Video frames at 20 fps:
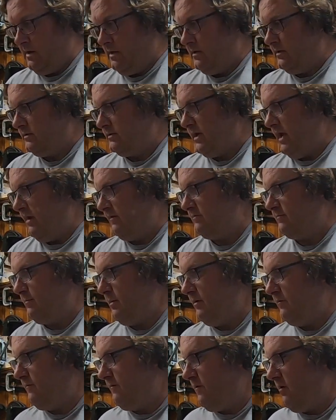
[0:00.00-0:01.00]
Saves
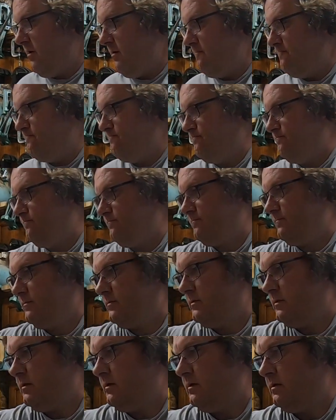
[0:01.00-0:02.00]
me from
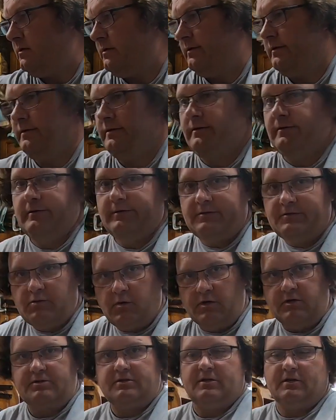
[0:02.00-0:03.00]

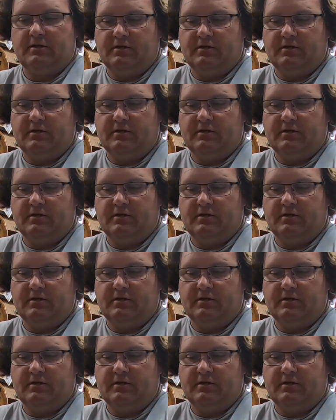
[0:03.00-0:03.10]
twisting